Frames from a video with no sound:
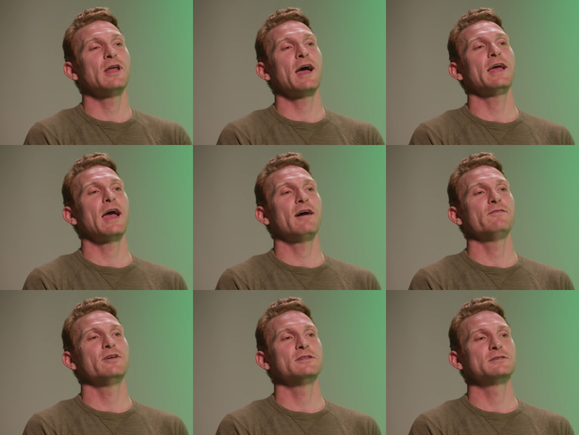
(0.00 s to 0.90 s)
and I
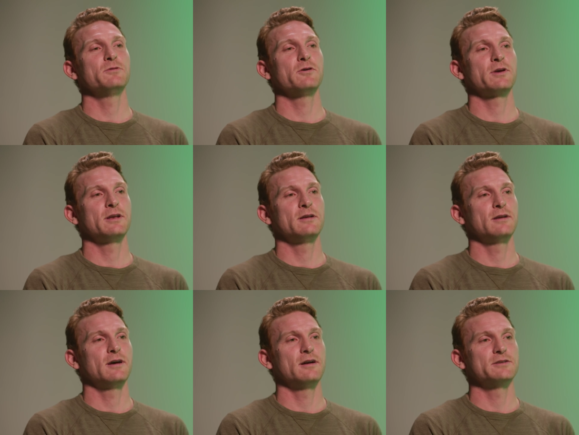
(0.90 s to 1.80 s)
have an
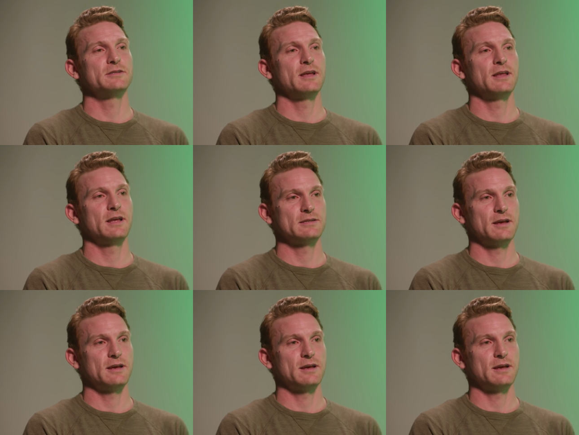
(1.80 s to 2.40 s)
unspoken understanding at